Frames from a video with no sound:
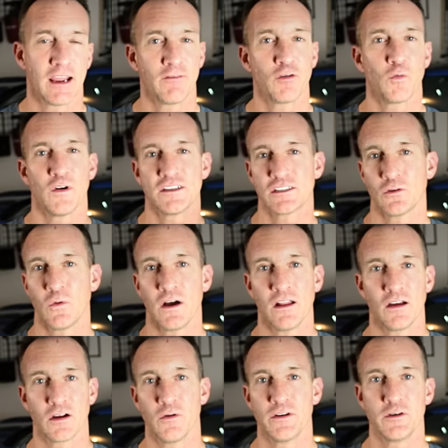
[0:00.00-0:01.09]
Every once in a while,
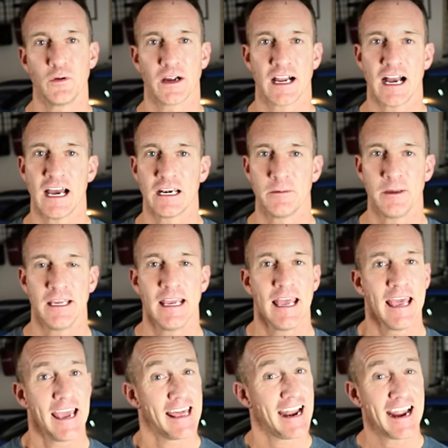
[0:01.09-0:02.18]
I'll go into economy,
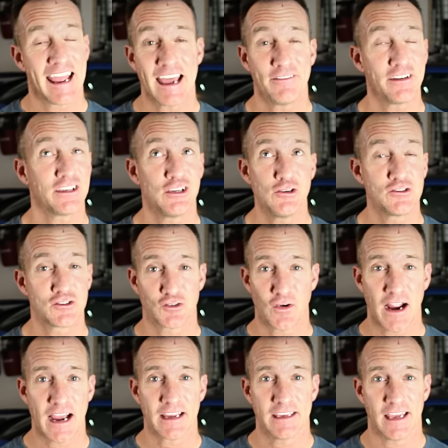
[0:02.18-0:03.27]
and I haven't used
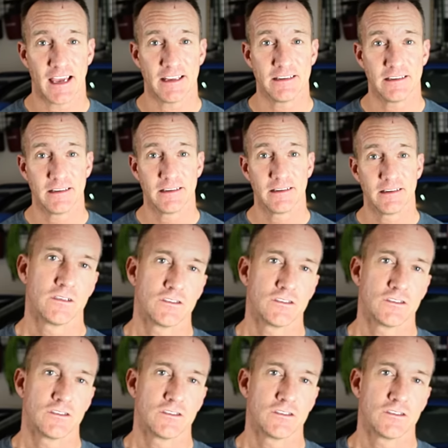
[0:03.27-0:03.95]
track yet.